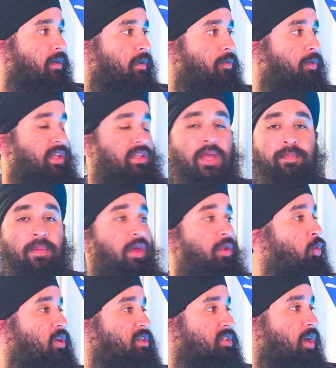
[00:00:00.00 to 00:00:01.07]
right? They play a
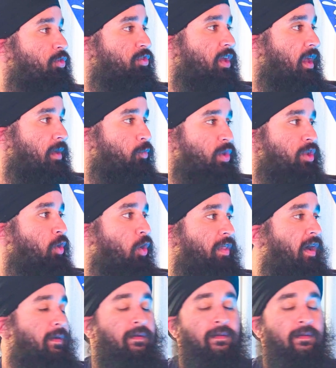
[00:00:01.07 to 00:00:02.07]
north-south game. We know that.